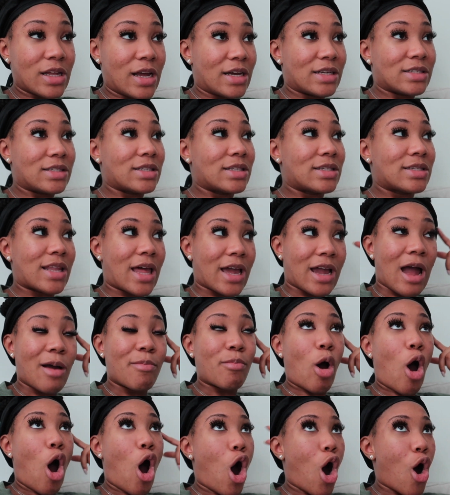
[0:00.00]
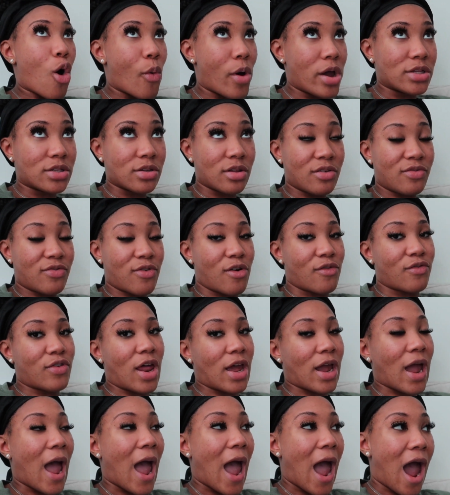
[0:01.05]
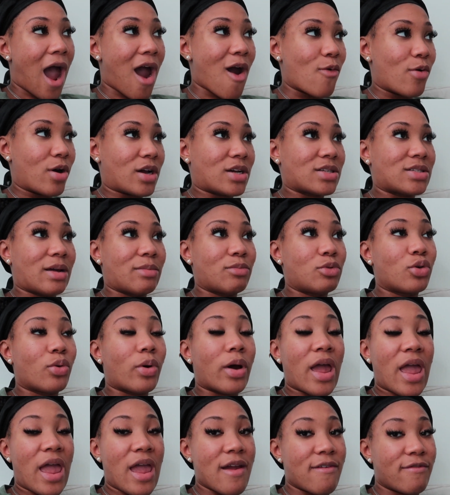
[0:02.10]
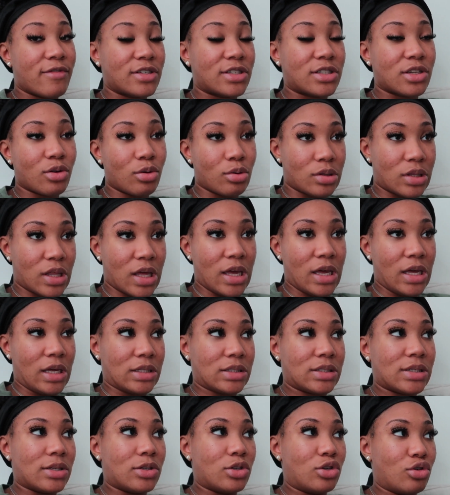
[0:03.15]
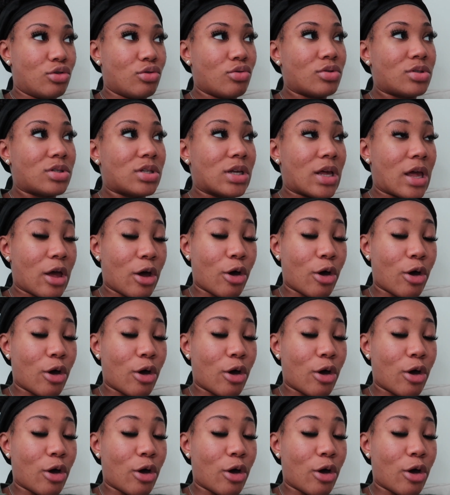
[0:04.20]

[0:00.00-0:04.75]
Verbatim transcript: classes, like I'm always on the phone for like an hour, because I'm doing every single thing to